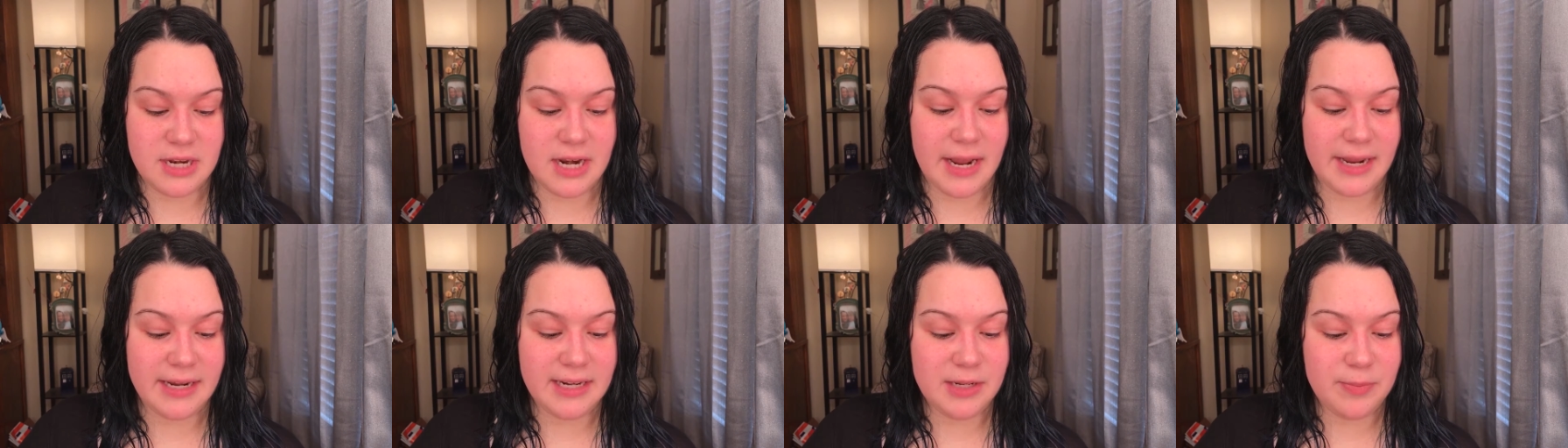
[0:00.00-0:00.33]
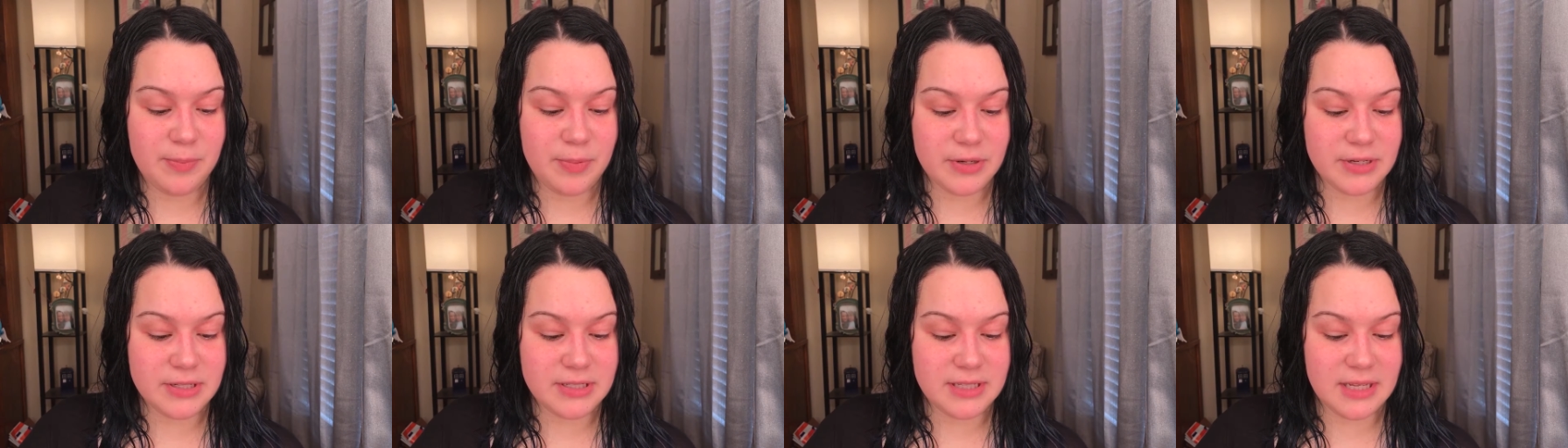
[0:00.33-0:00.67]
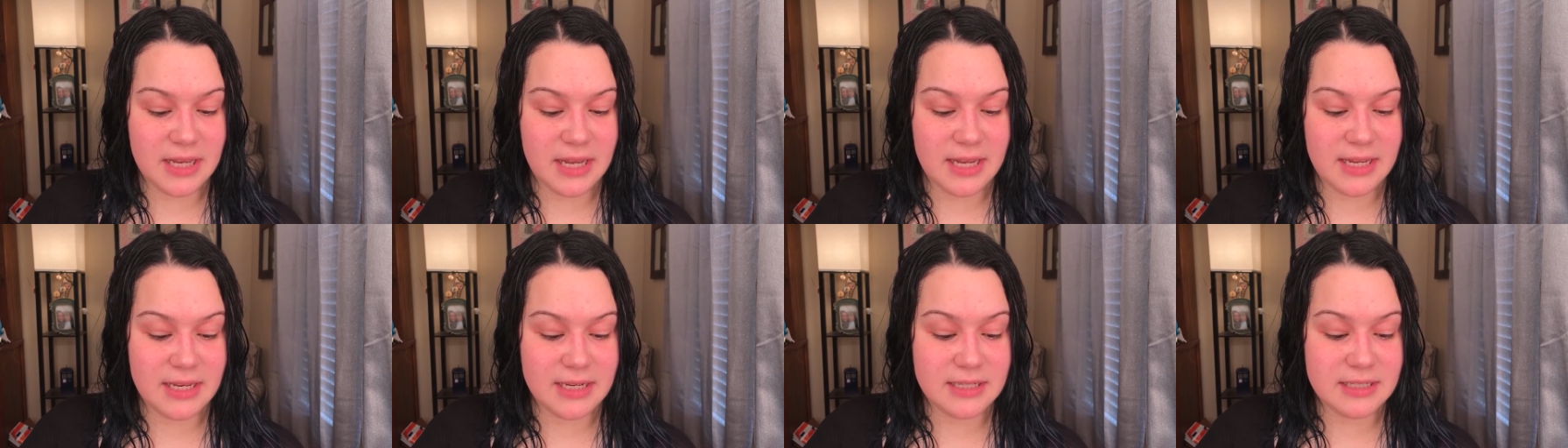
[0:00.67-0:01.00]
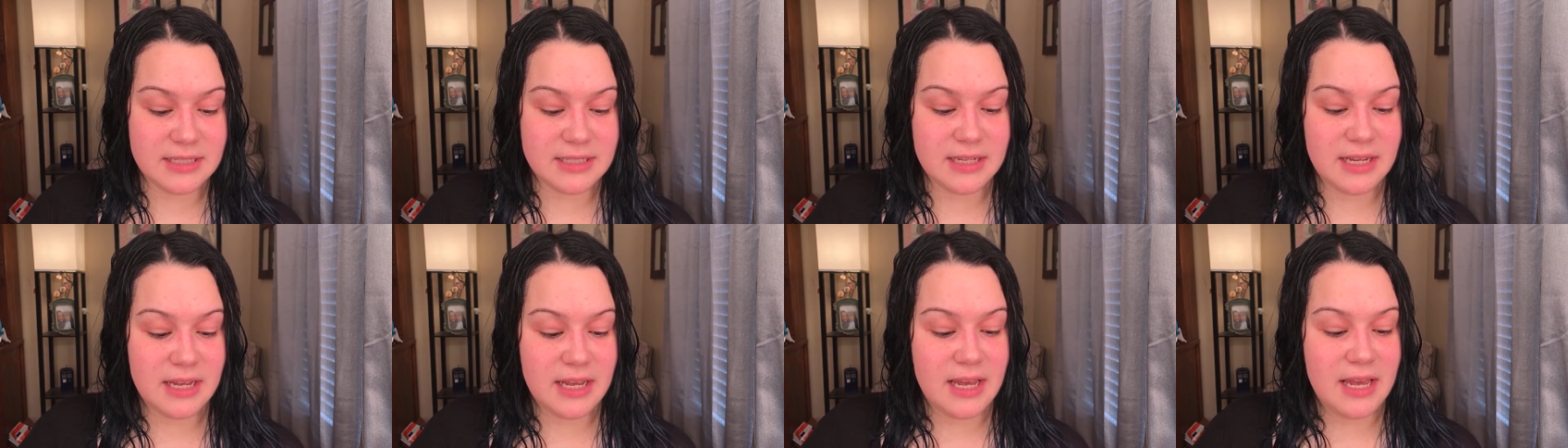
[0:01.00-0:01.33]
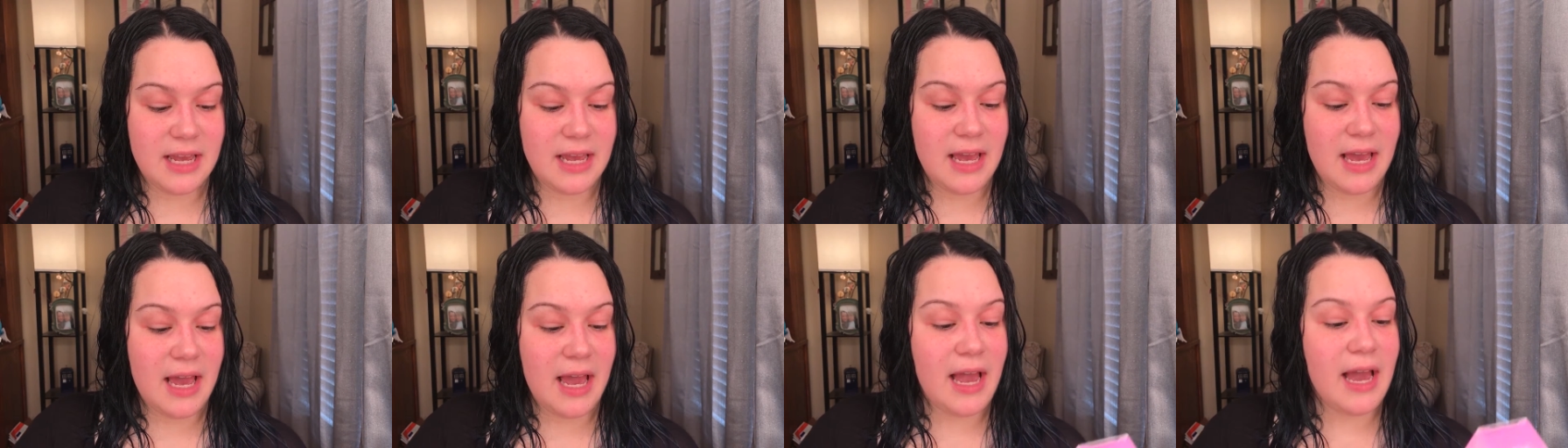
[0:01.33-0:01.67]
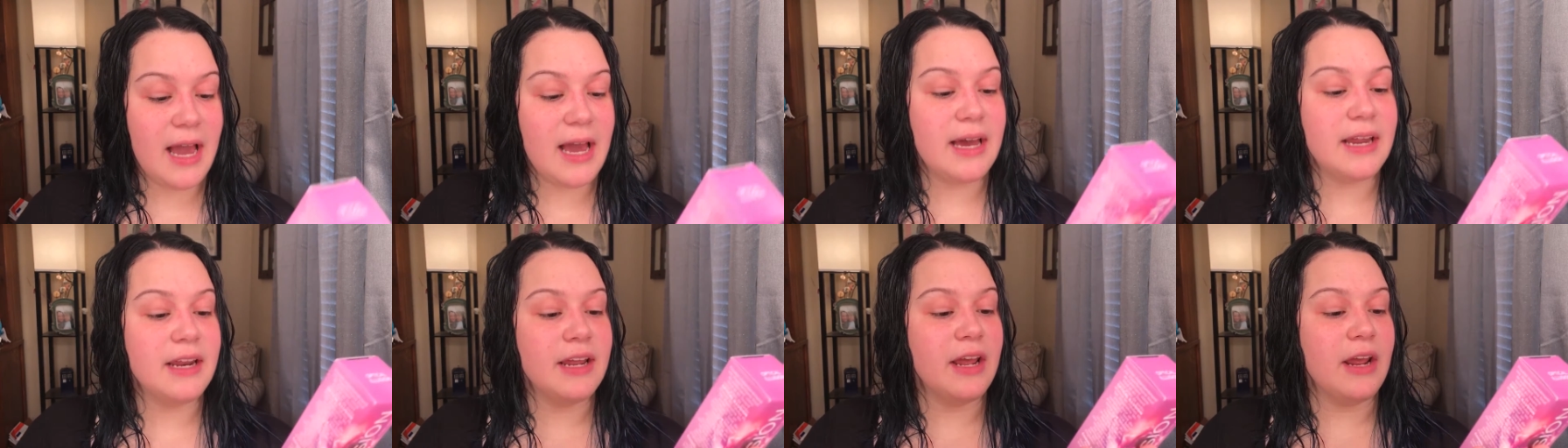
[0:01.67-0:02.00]
90%
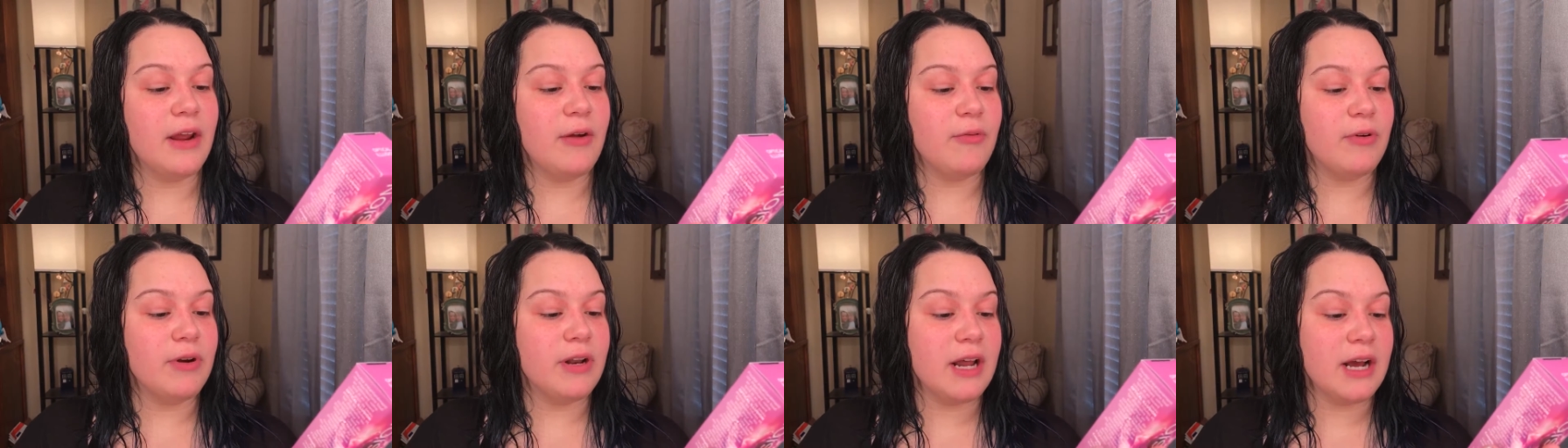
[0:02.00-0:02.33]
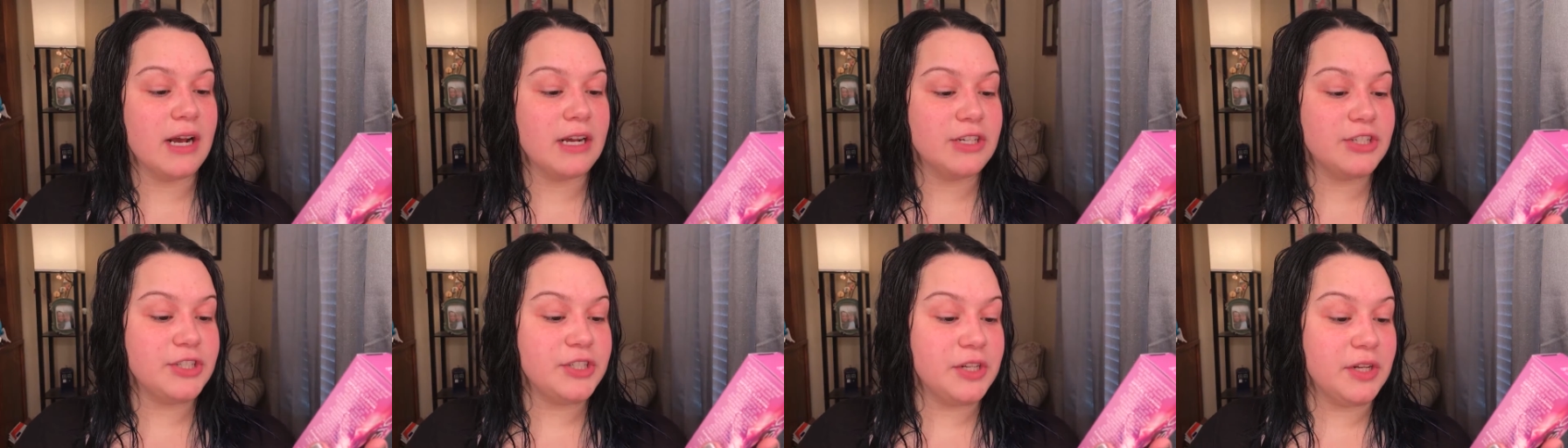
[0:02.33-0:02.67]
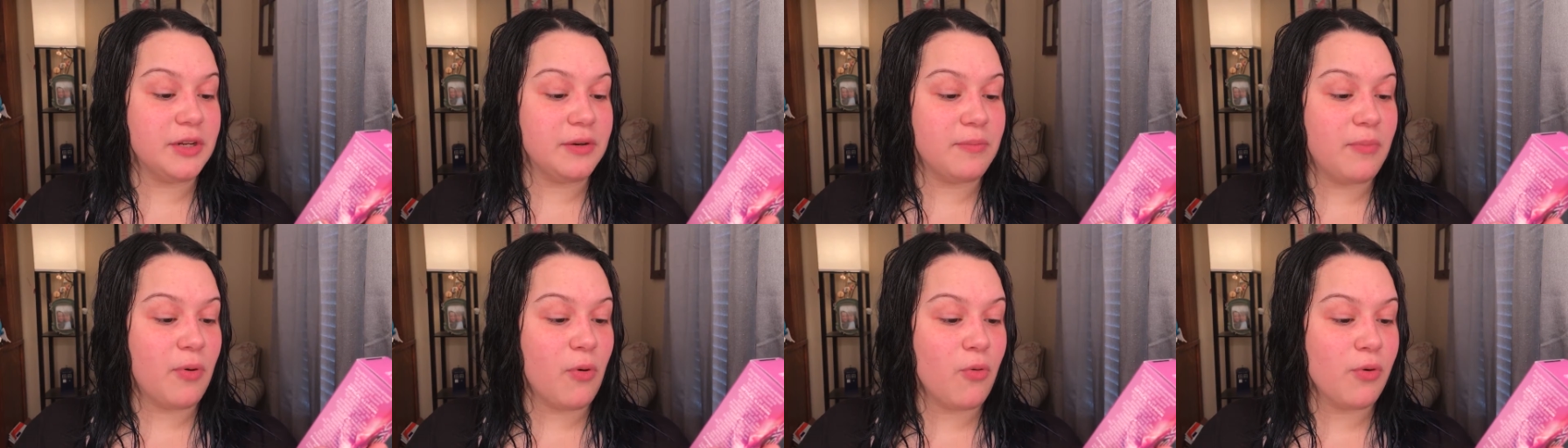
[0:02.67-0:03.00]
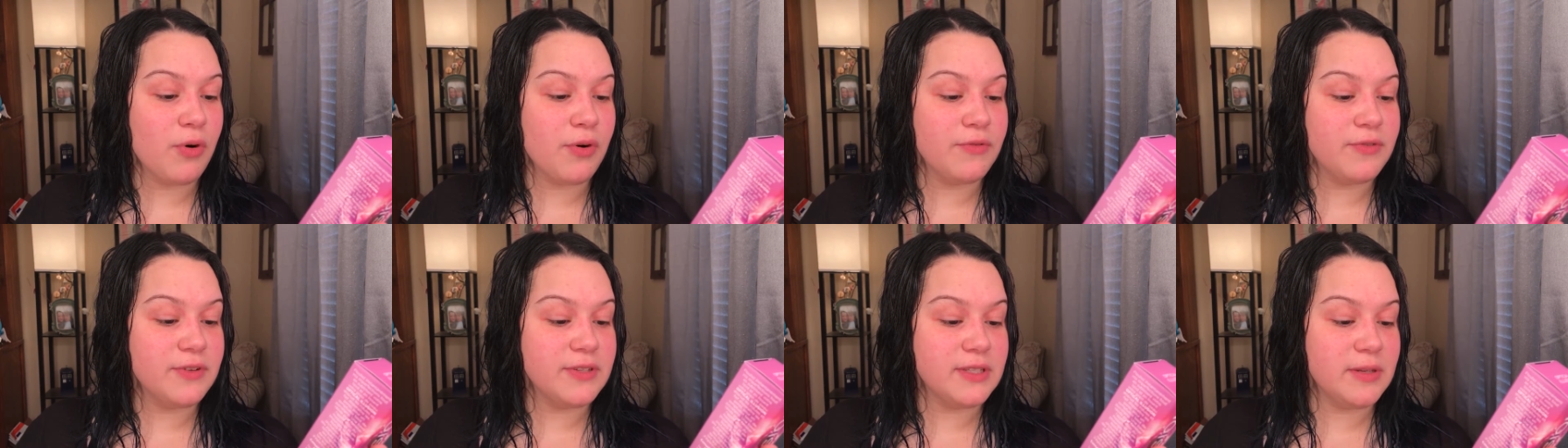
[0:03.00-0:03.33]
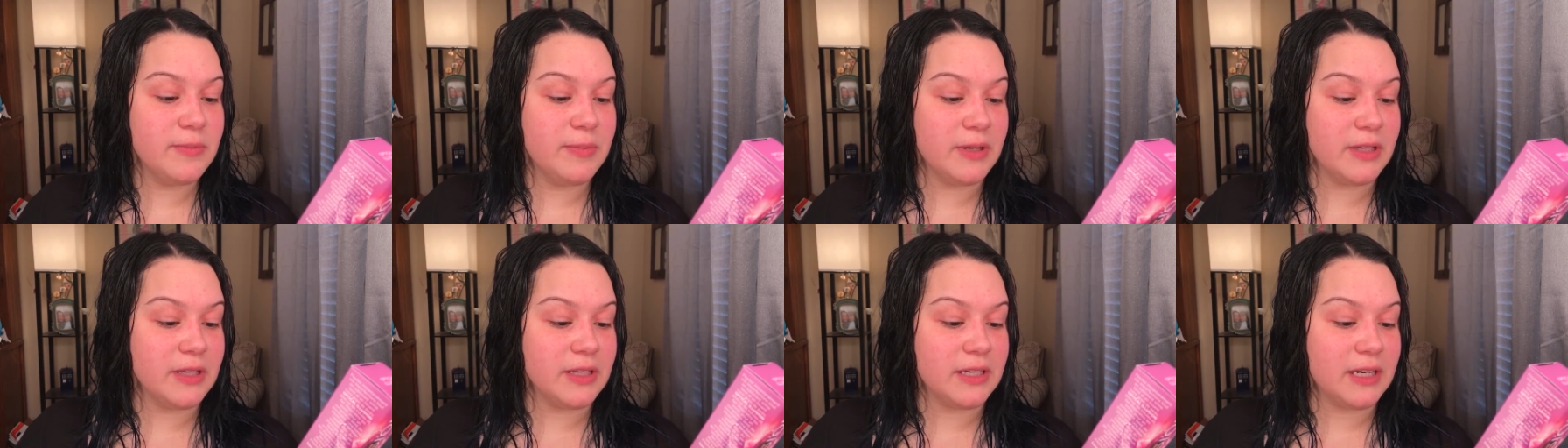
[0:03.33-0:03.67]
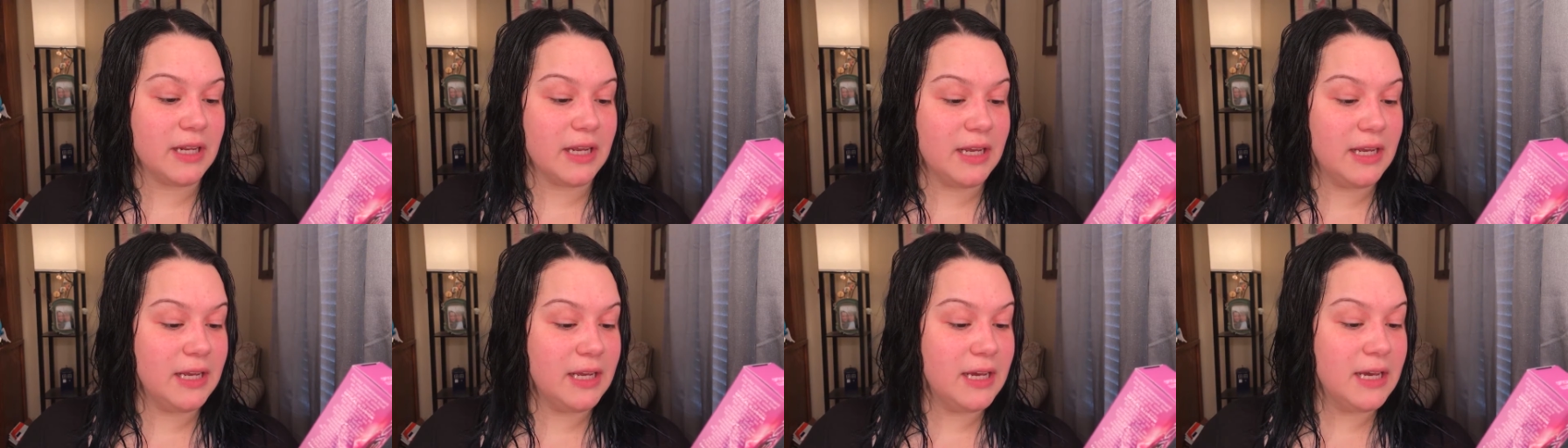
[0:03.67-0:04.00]
had a reduction in pore
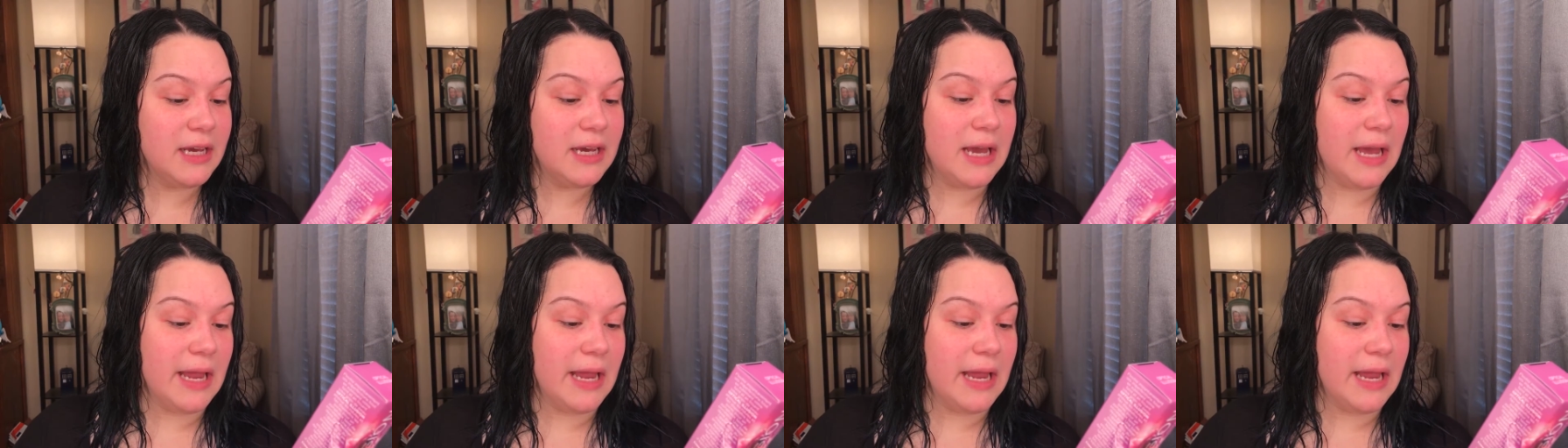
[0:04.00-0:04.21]
visibility,